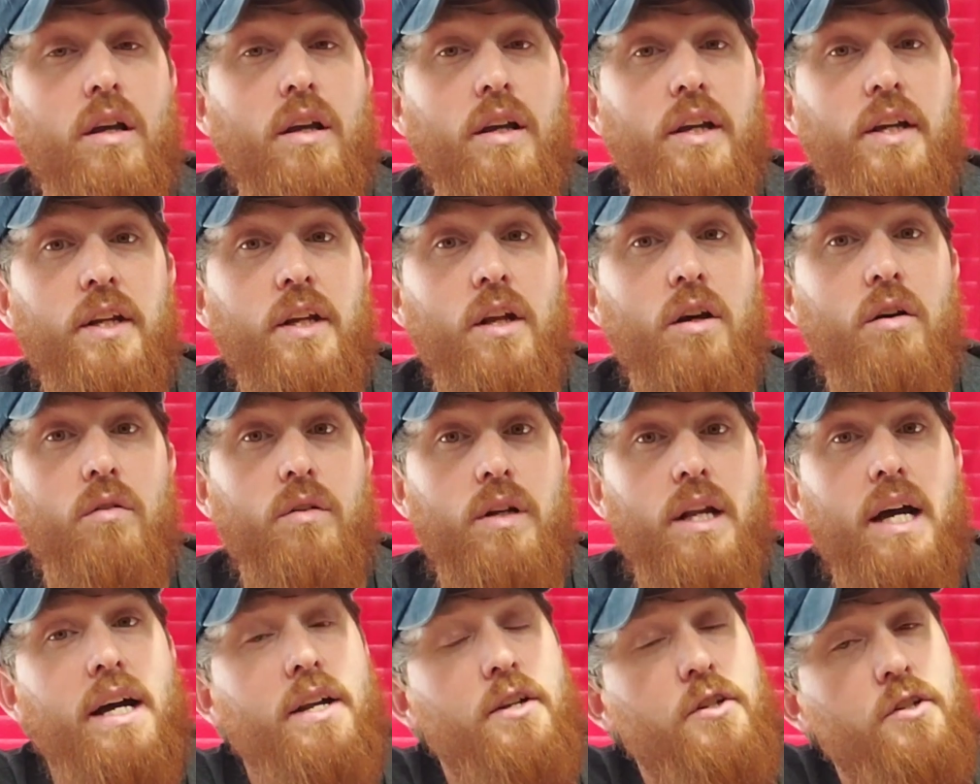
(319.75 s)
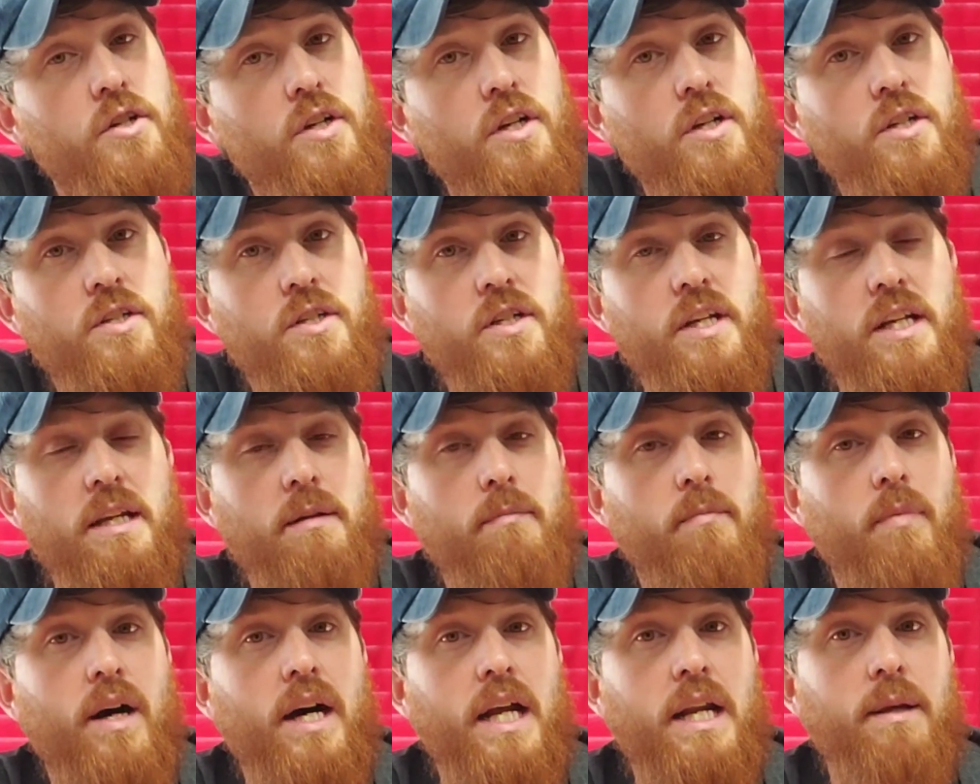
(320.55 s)
Not judging
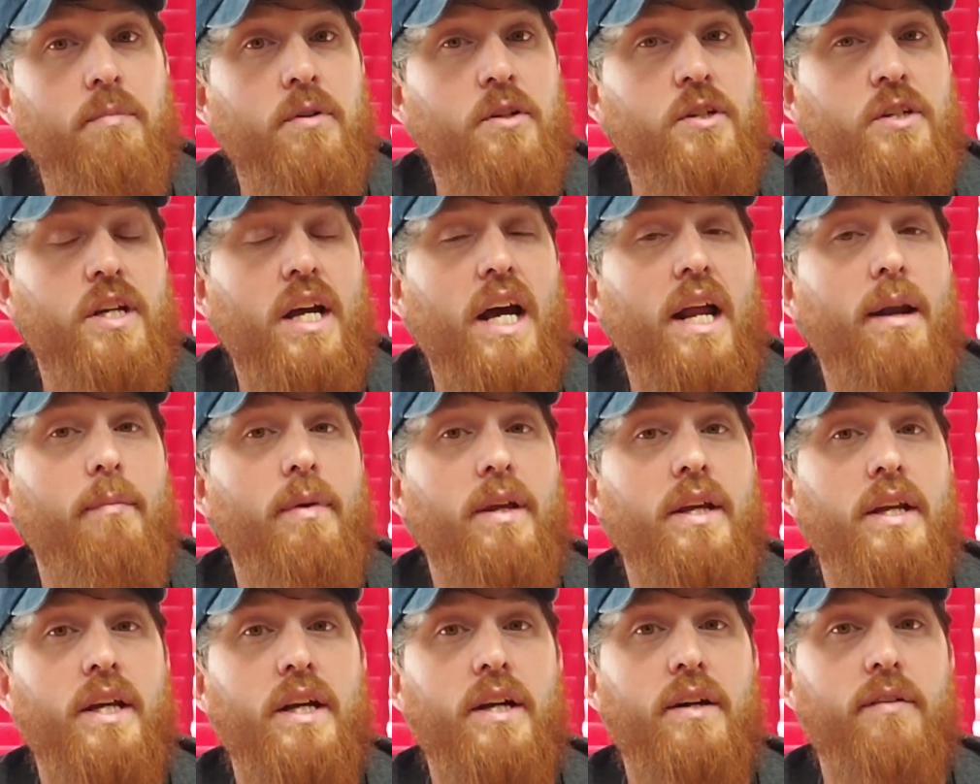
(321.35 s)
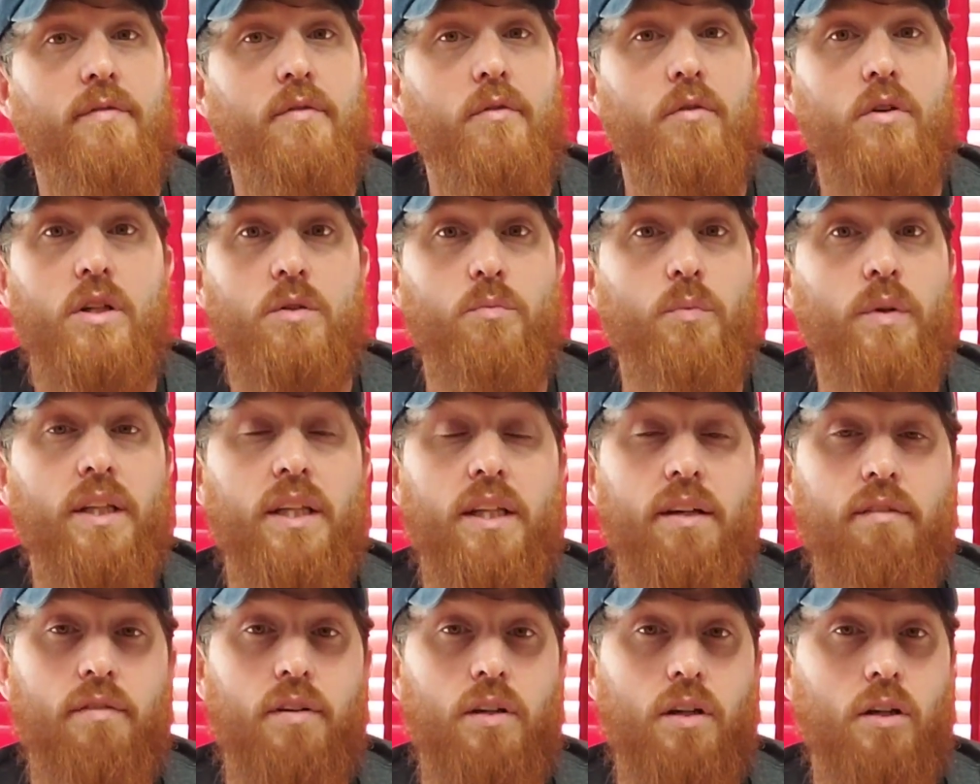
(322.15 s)
anybody, but you got to be careful because we
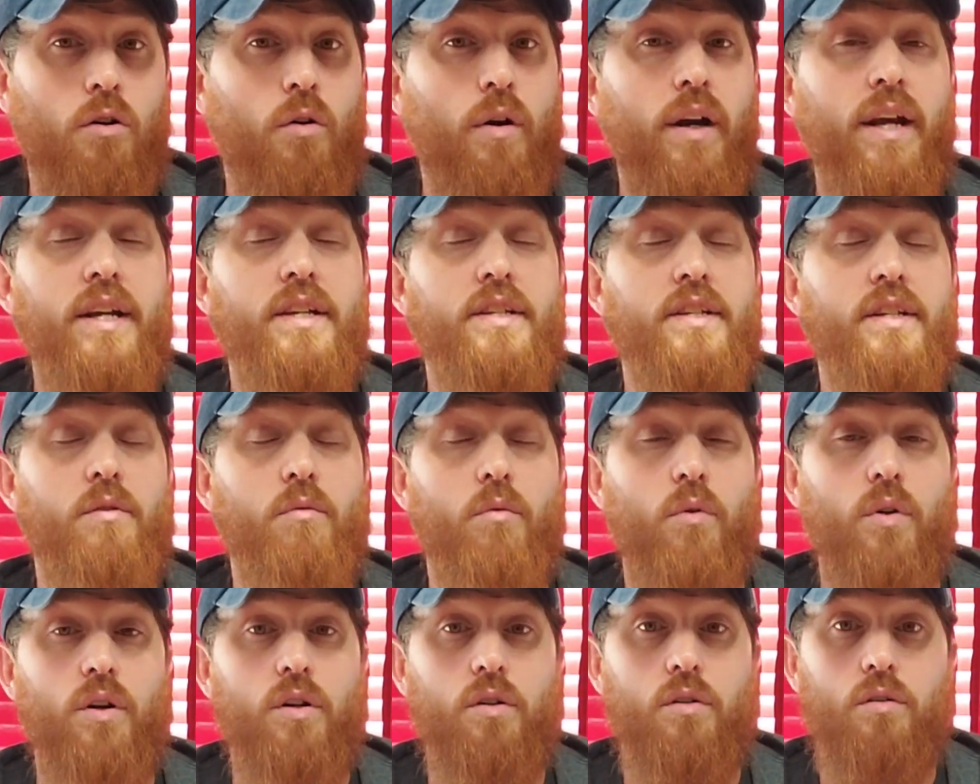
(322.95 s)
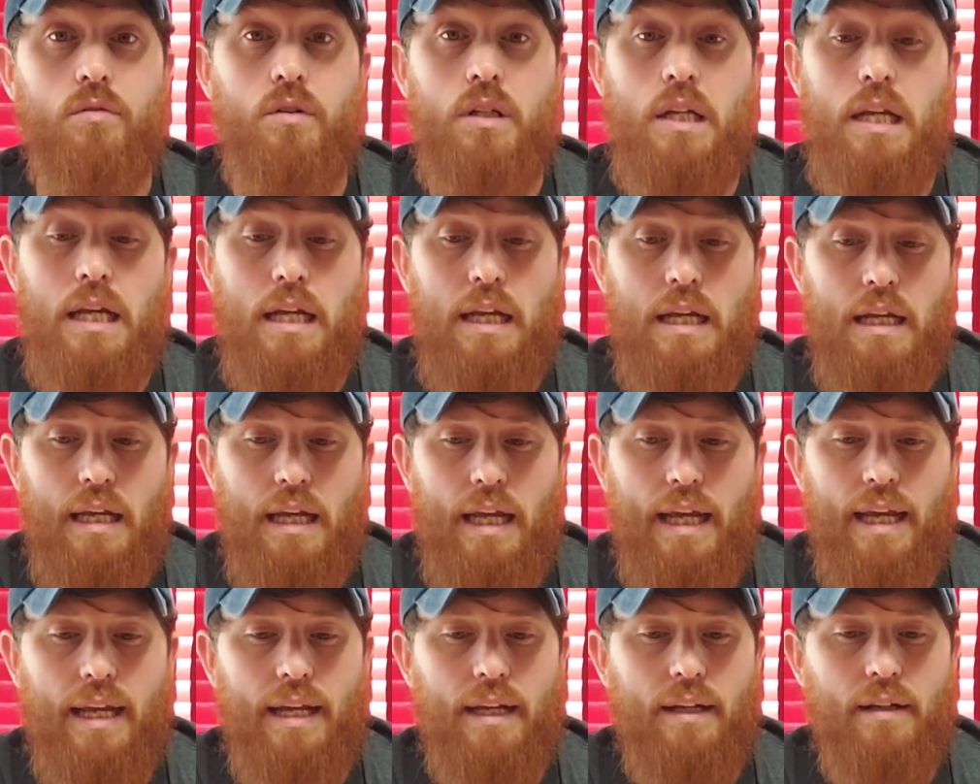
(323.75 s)
live in a crazy world,
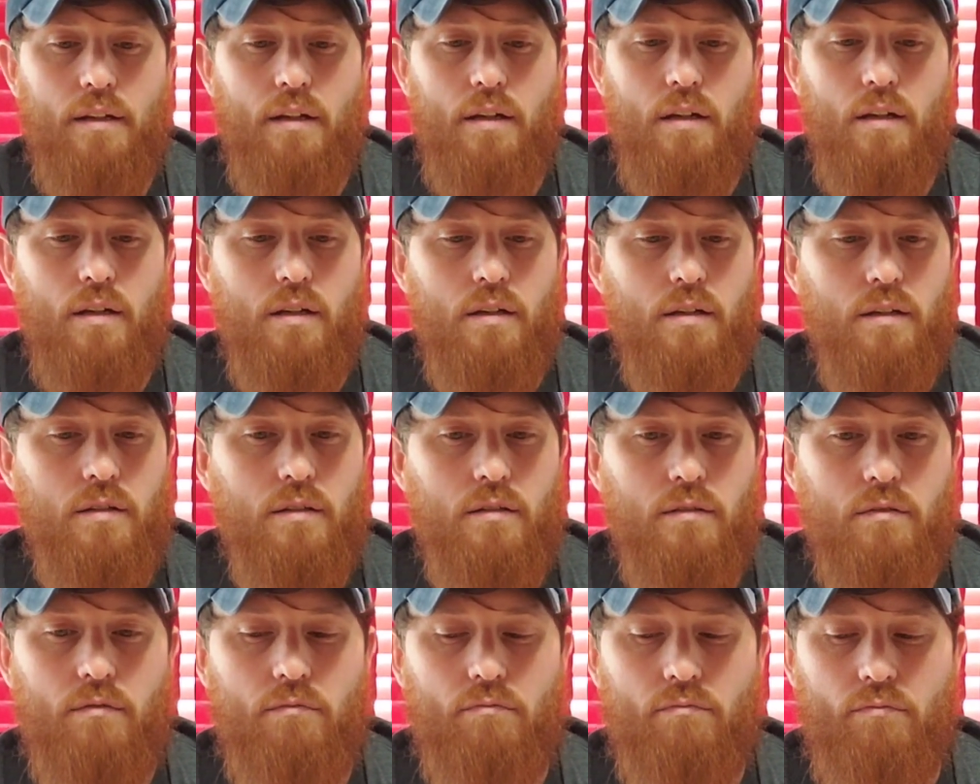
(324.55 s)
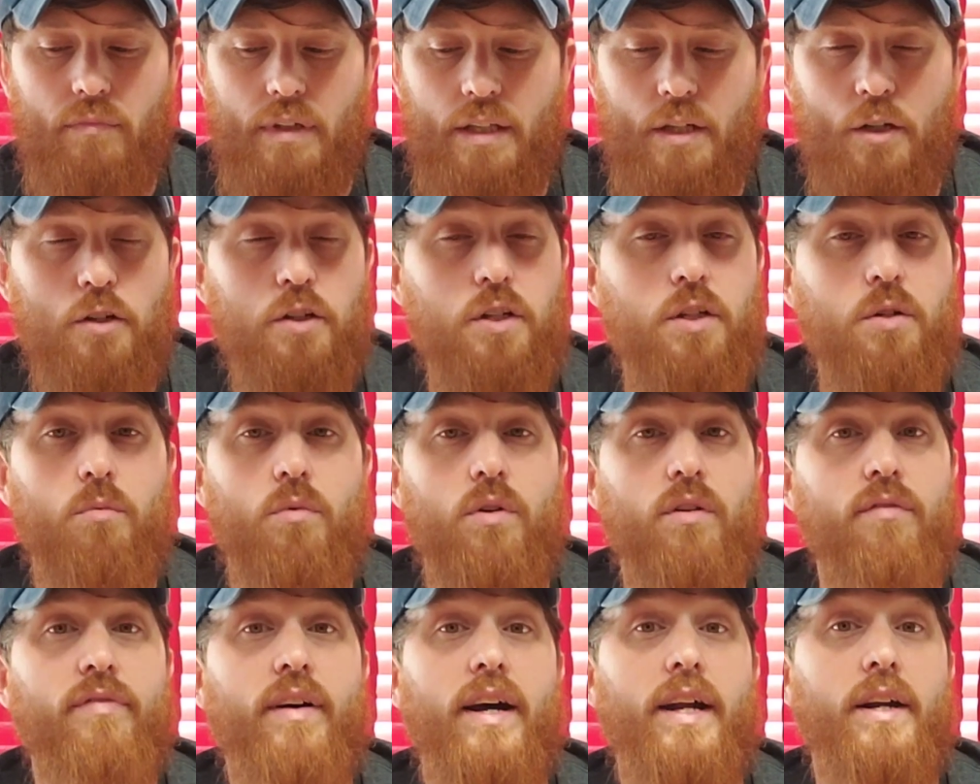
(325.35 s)
and you just don't
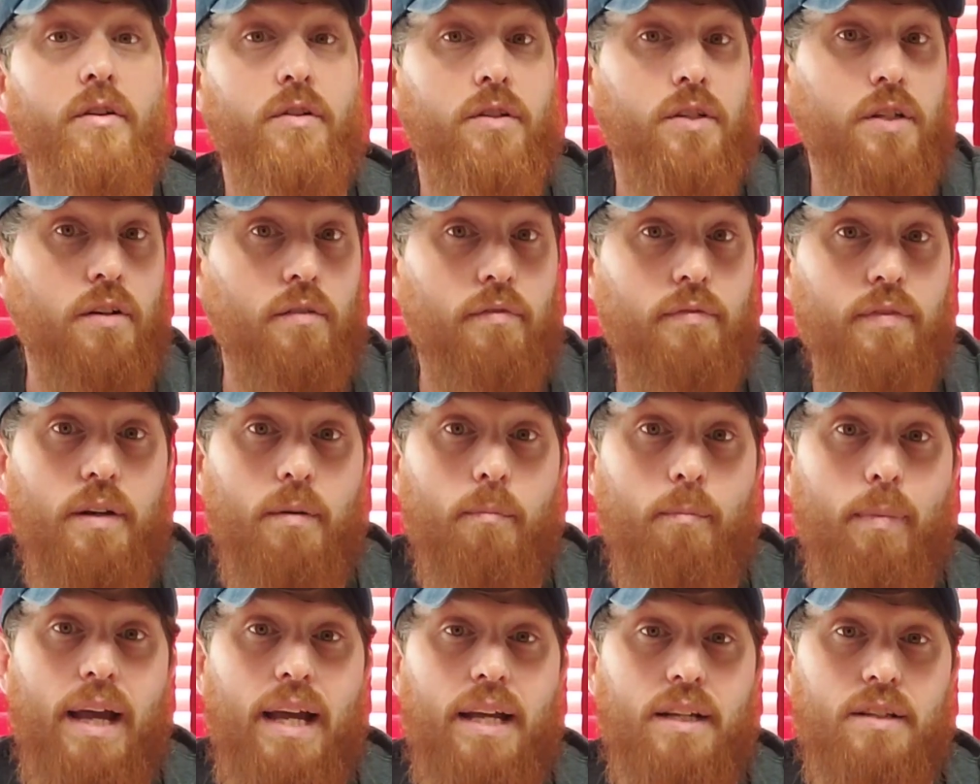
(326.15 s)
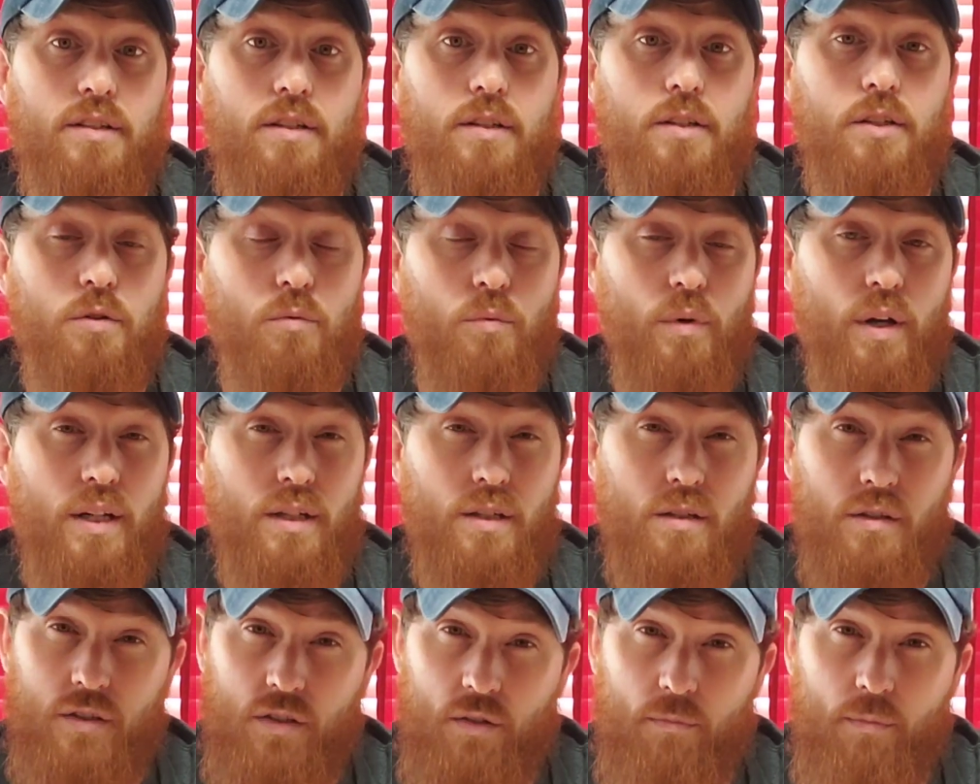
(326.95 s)
want to find yourself in a bad
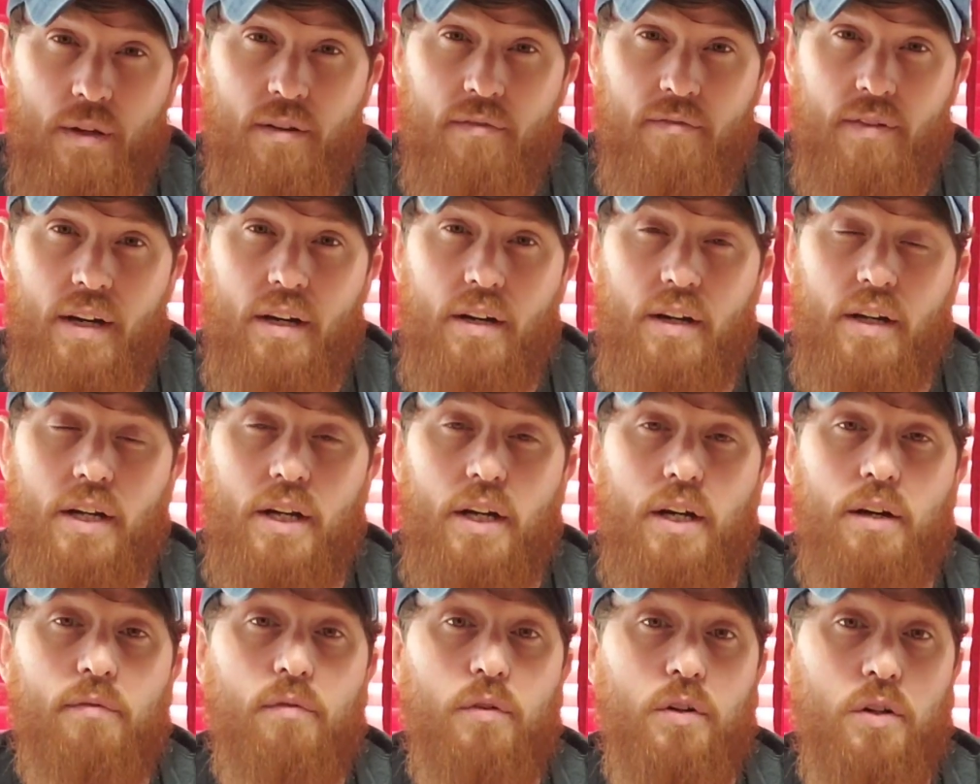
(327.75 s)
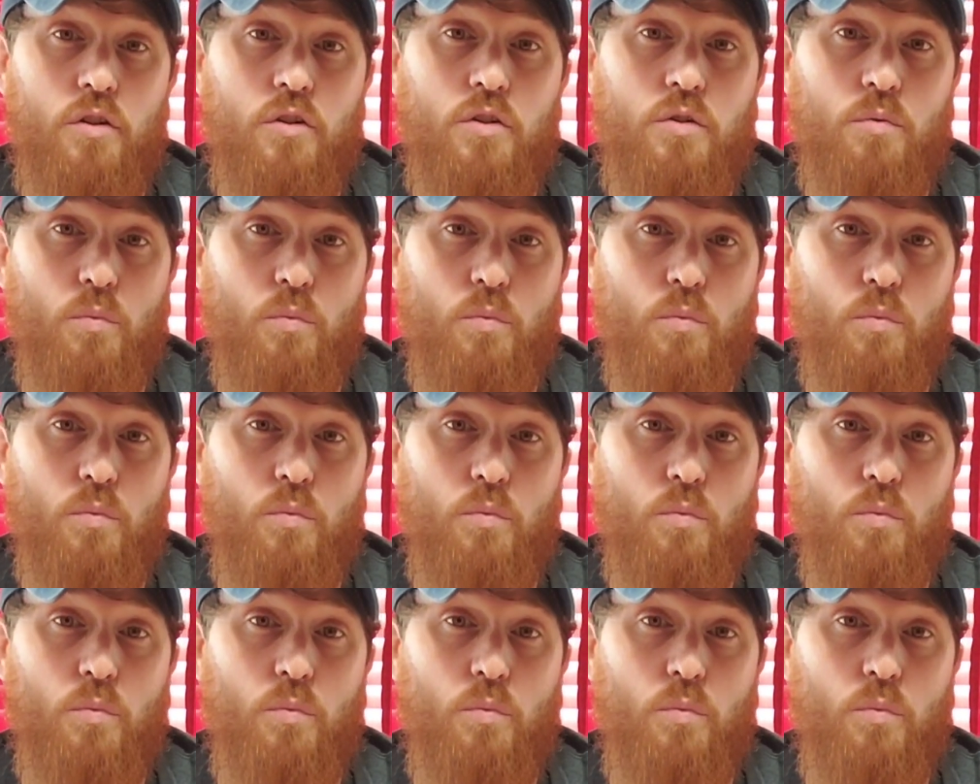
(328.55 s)
situation. So be very careful. Use